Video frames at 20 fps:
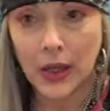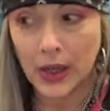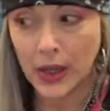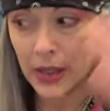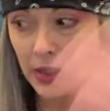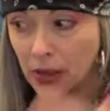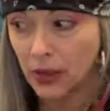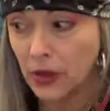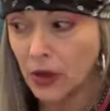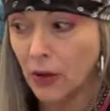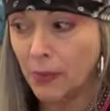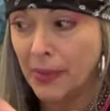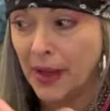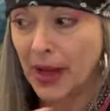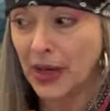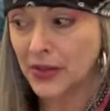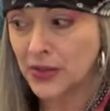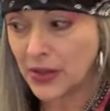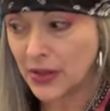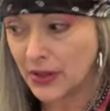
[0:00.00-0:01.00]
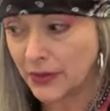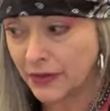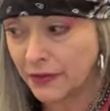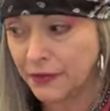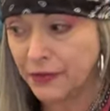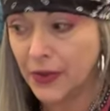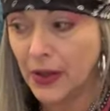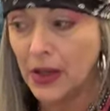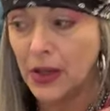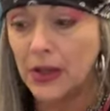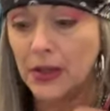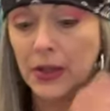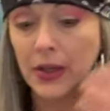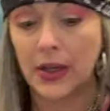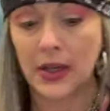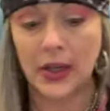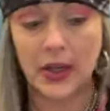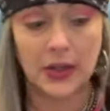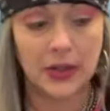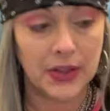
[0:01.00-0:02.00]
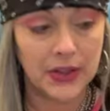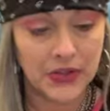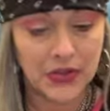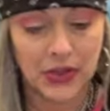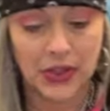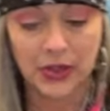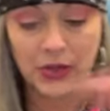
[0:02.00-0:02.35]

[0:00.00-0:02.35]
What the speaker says: and you go back to the fun, and this